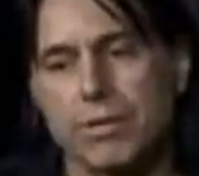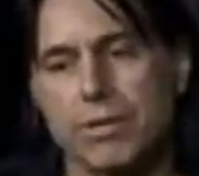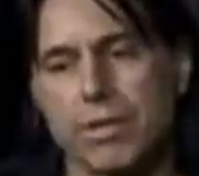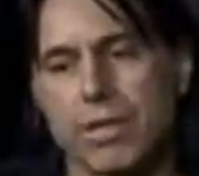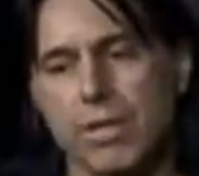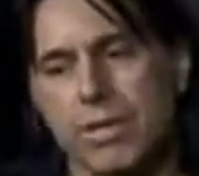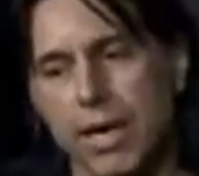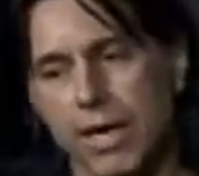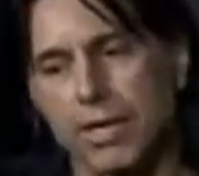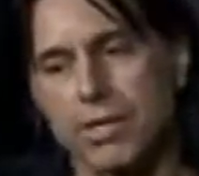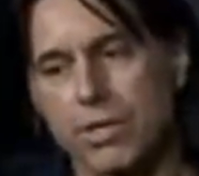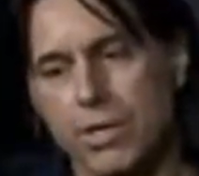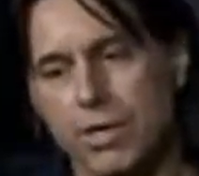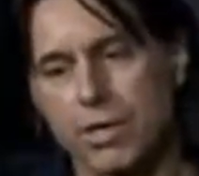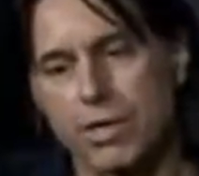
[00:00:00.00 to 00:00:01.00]
the
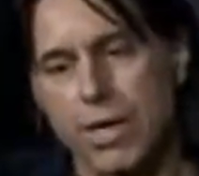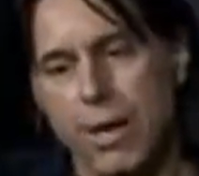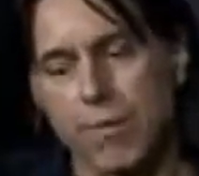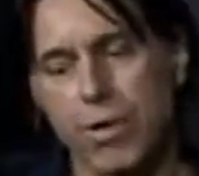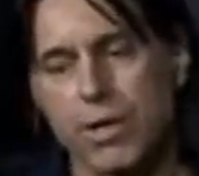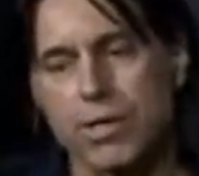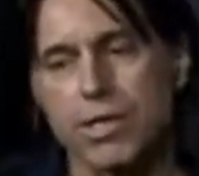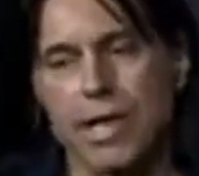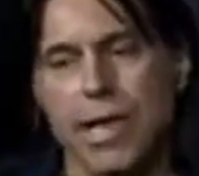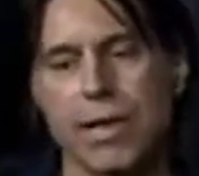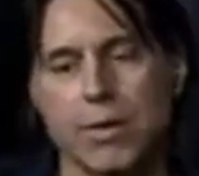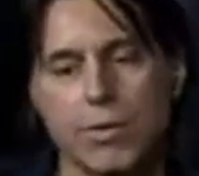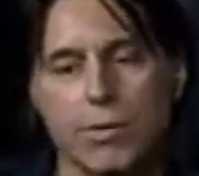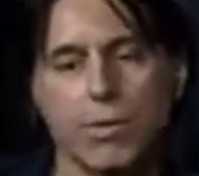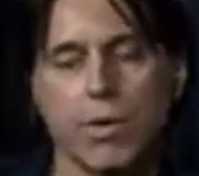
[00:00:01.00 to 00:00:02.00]
intelligence networks,
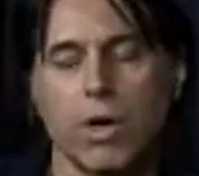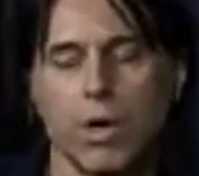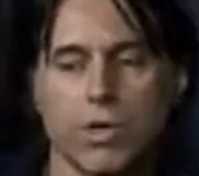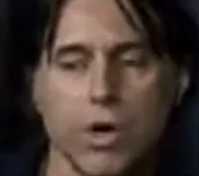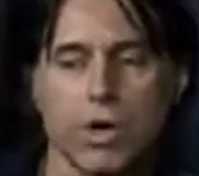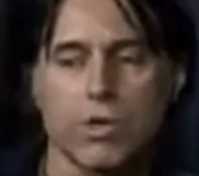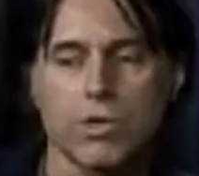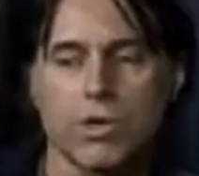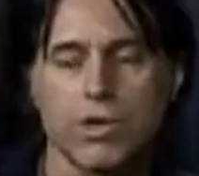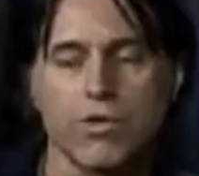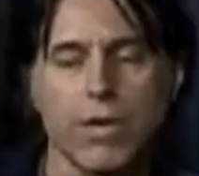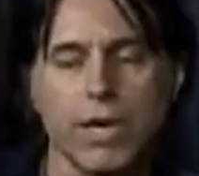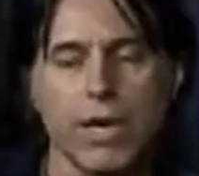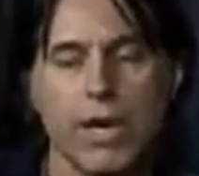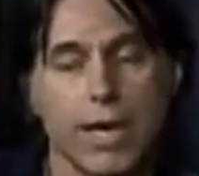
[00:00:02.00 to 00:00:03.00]
and to a large
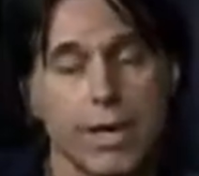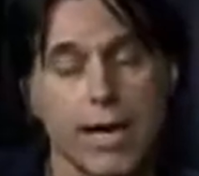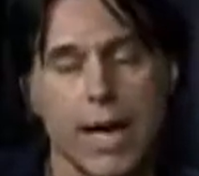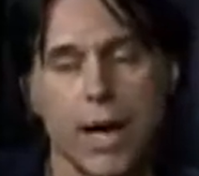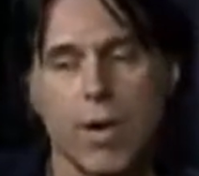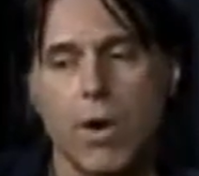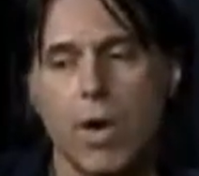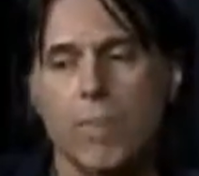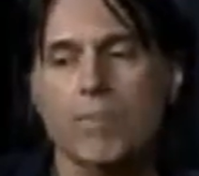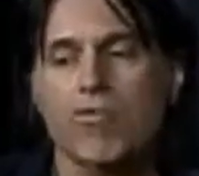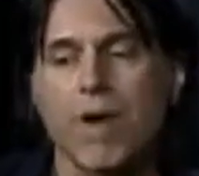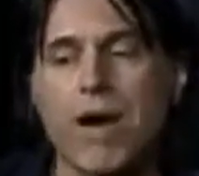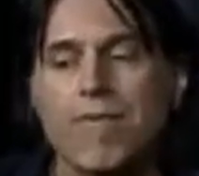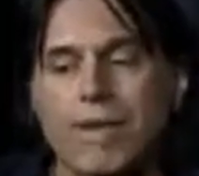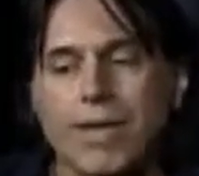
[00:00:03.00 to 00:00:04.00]
degree now
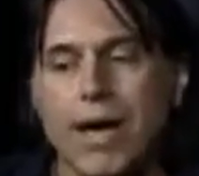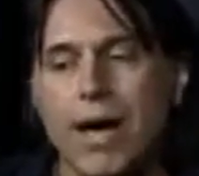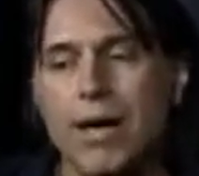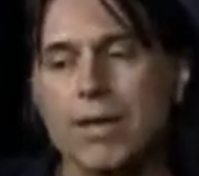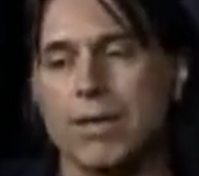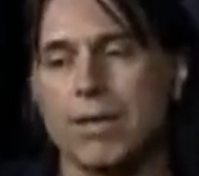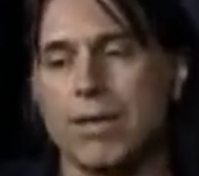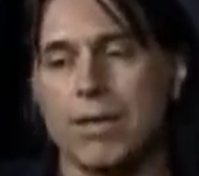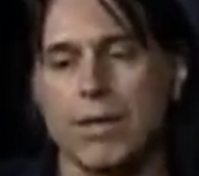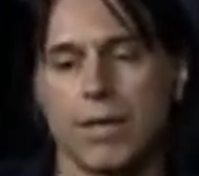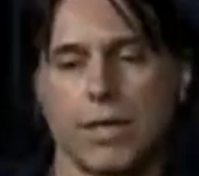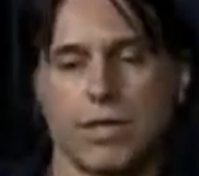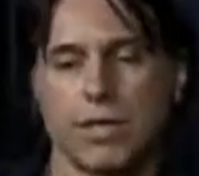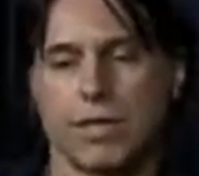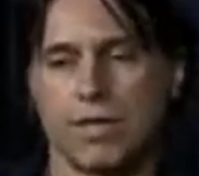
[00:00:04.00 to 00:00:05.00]
privatized
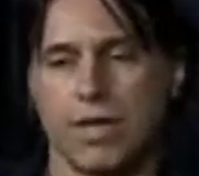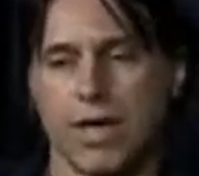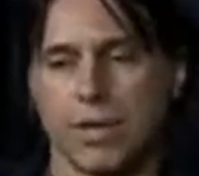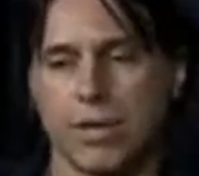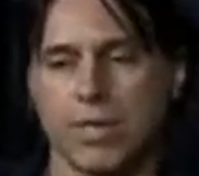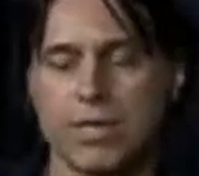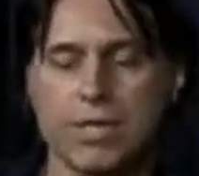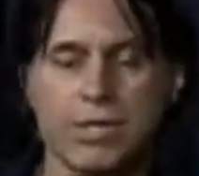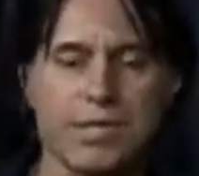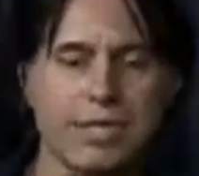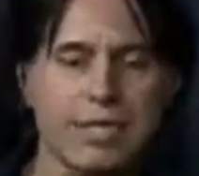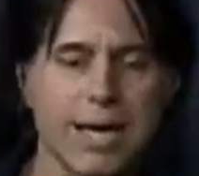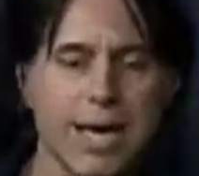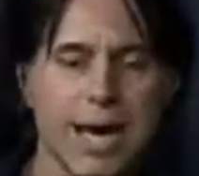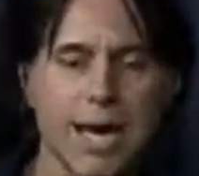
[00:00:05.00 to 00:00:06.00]
intelligence networks, because it's
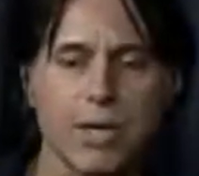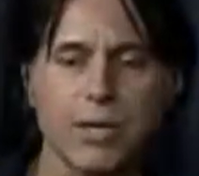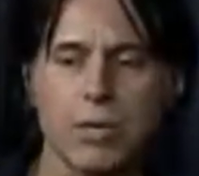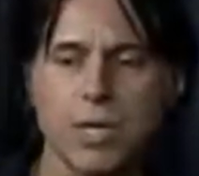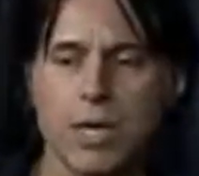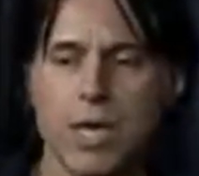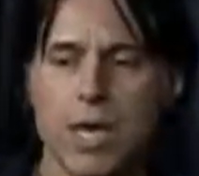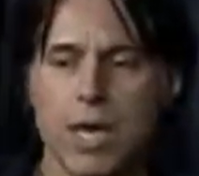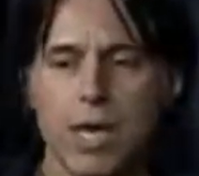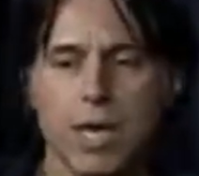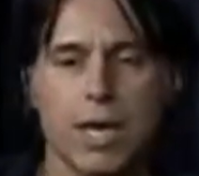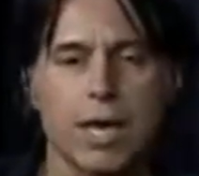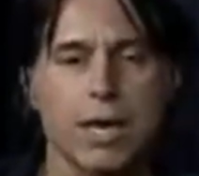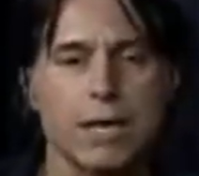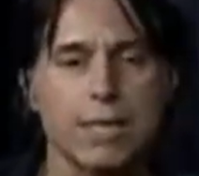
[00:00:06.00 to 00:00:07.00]
not actually
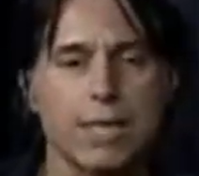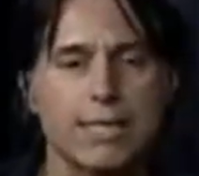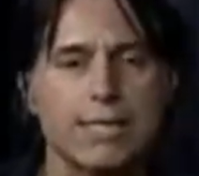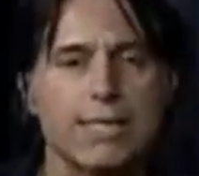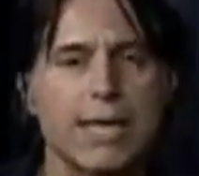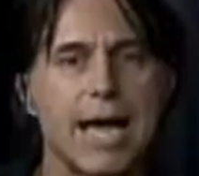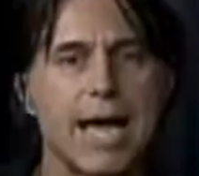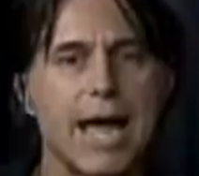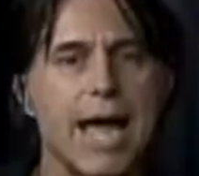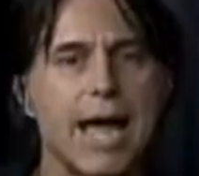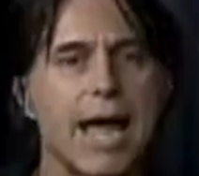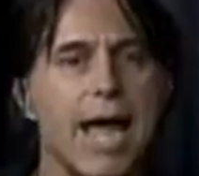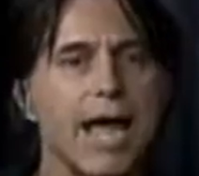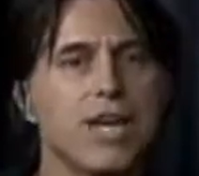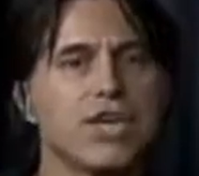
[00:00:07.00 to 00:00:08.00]
a
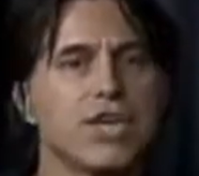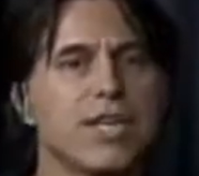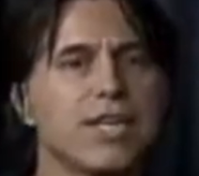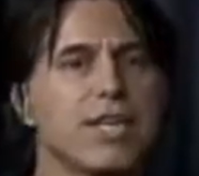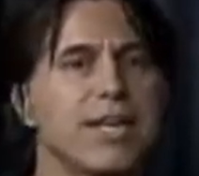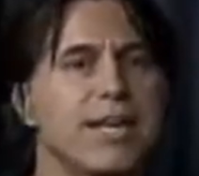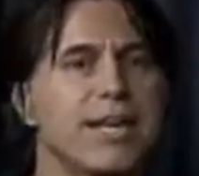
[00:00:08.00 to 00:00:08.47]
CIA agent,